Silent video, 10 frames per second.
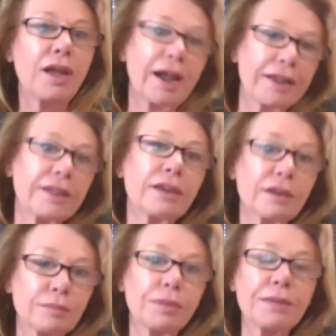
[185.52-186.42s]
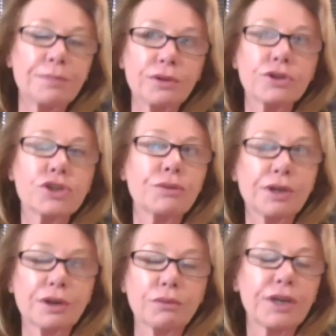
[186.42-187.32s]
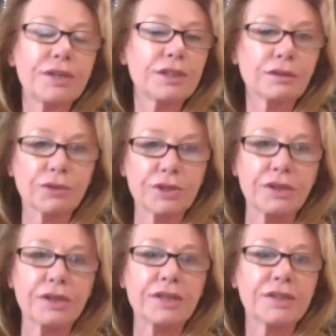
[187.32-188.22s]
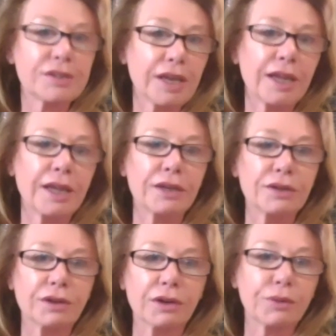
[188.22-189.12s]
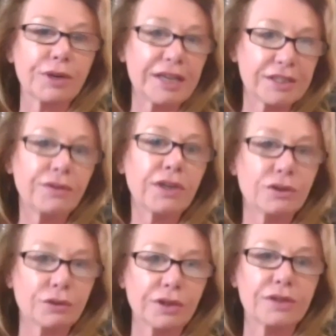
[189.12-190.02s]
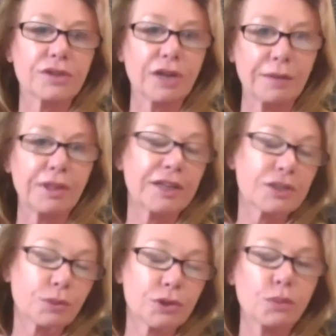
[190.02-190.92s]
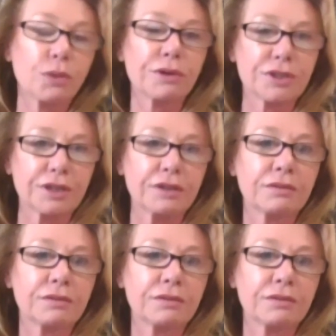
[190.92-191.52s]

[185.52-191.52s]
I think people are showing a great deal of resilience and creativity during this time, and that's what's warranted.